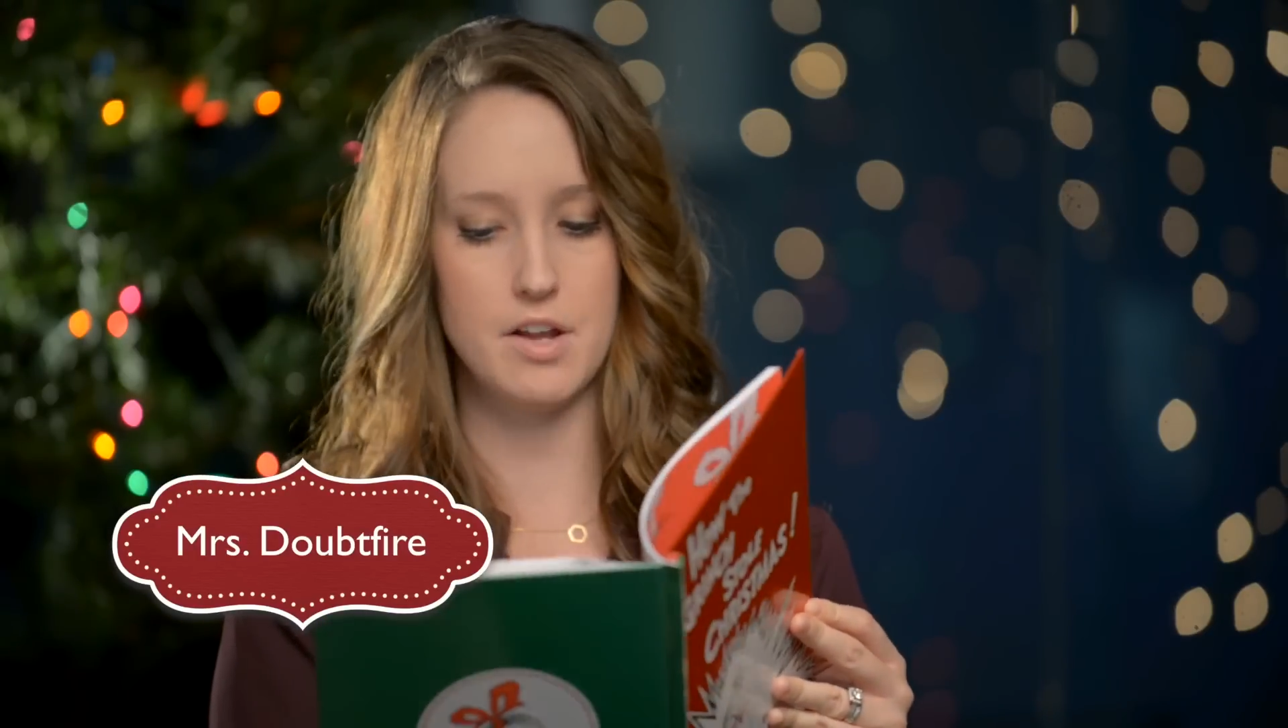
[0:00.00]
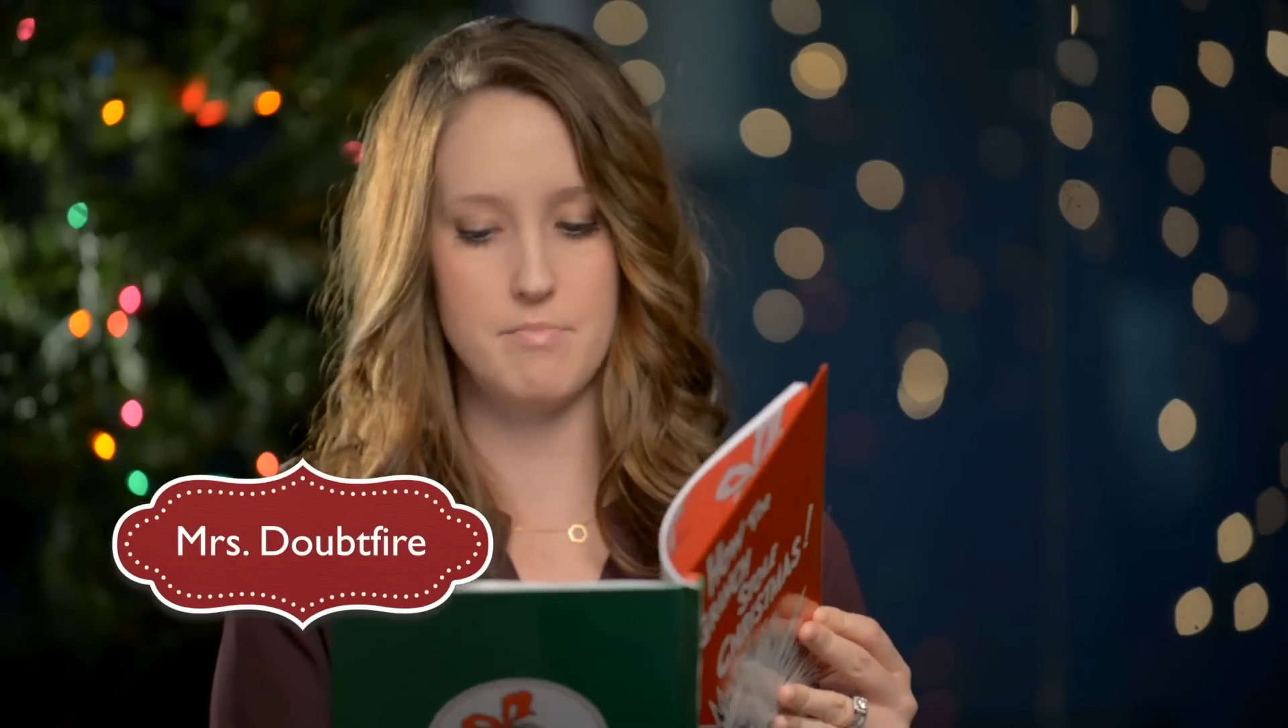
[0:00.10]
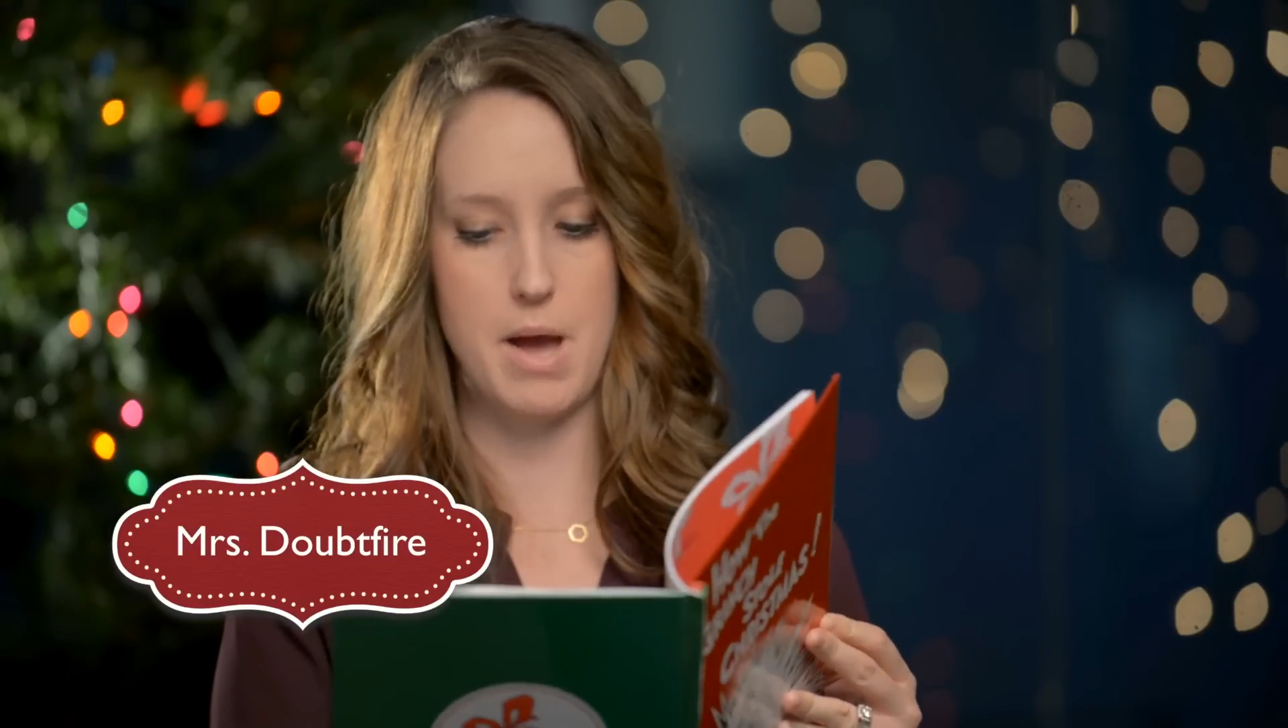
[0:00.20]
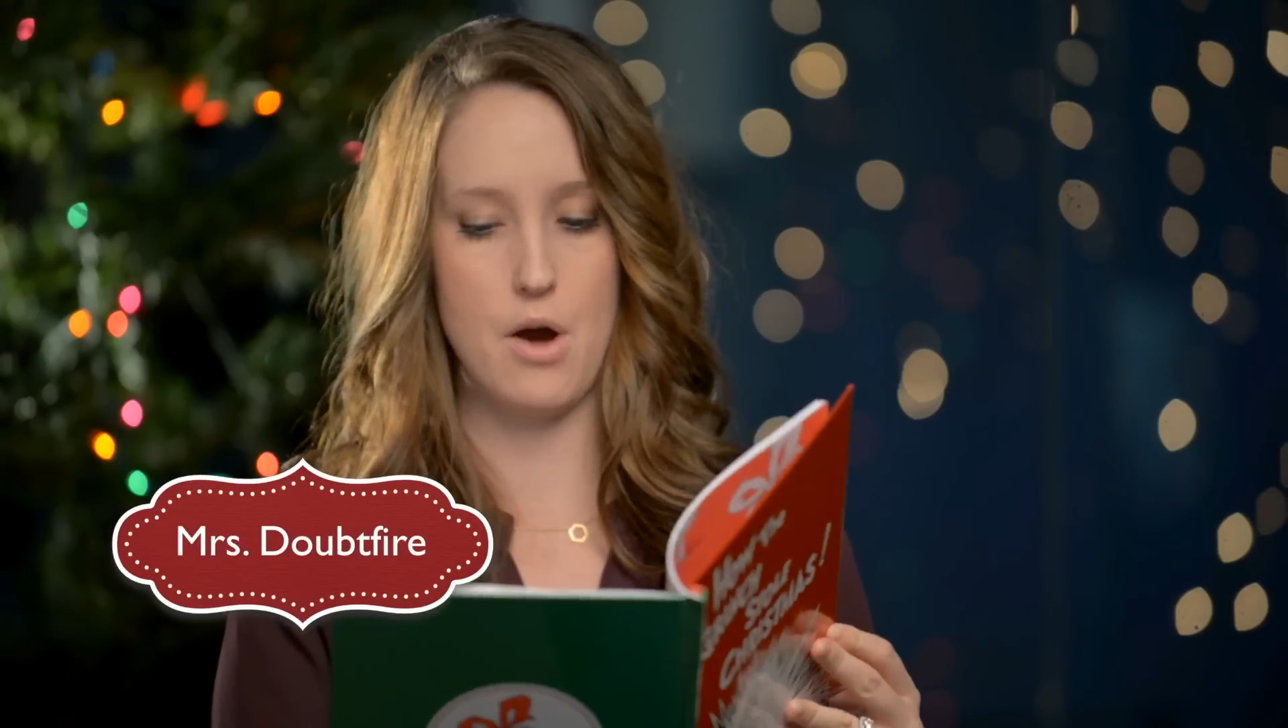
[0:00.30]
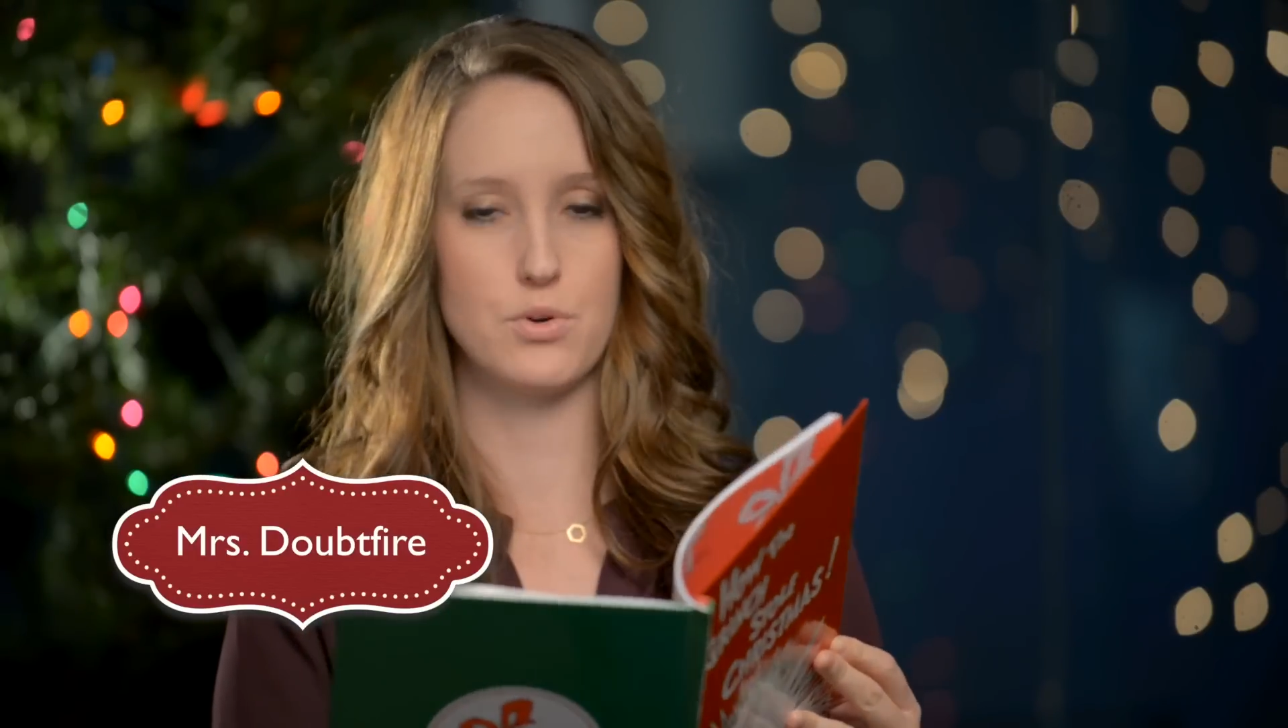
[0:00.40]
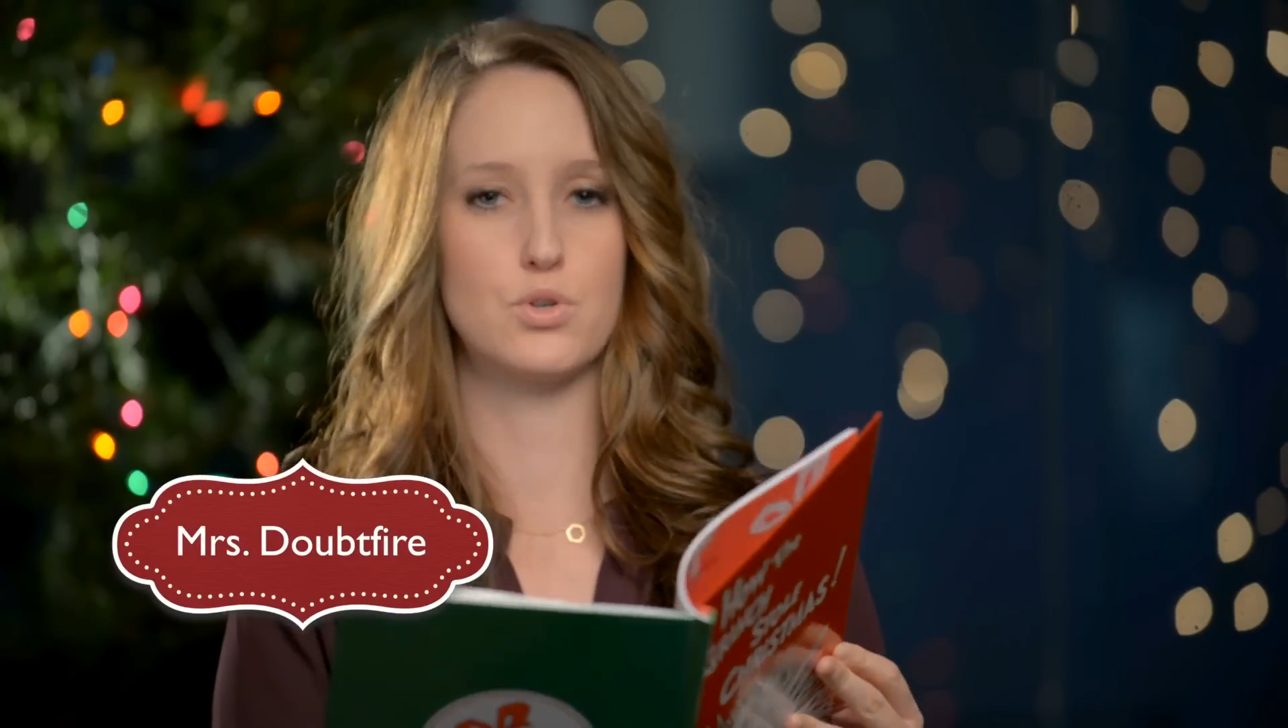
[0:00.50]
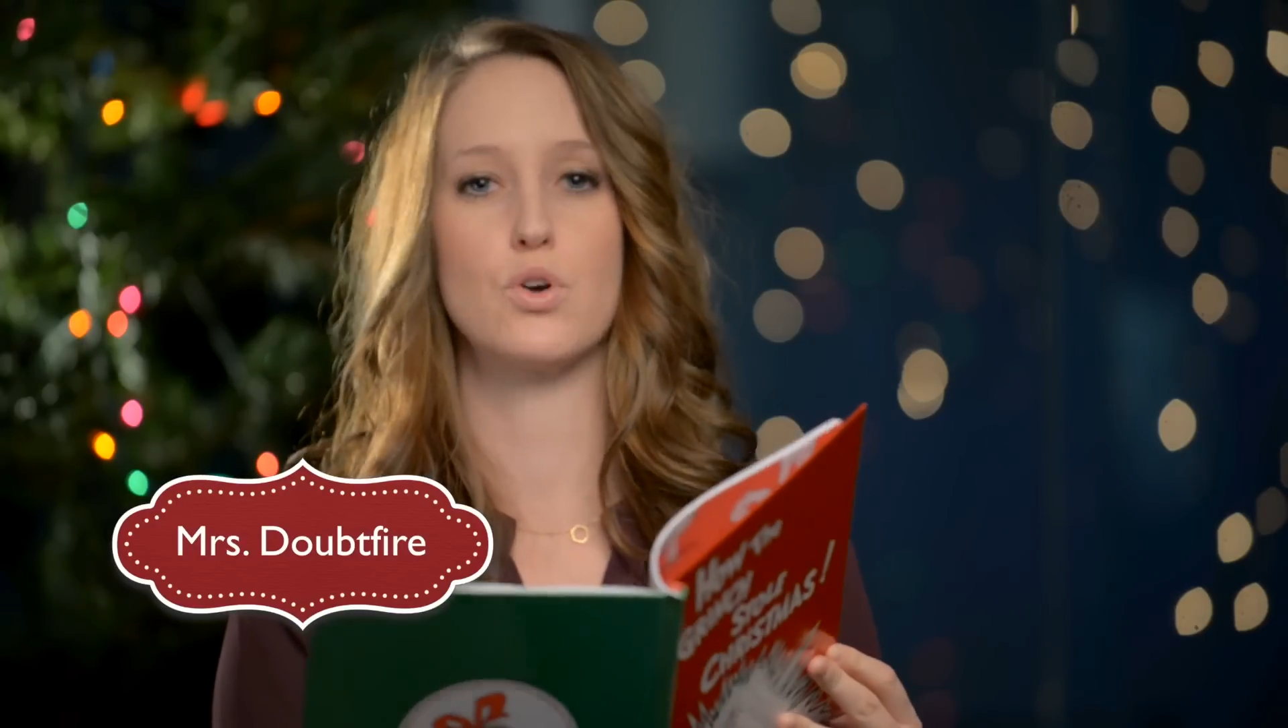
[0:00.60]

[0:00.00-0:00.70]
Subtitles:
of Mount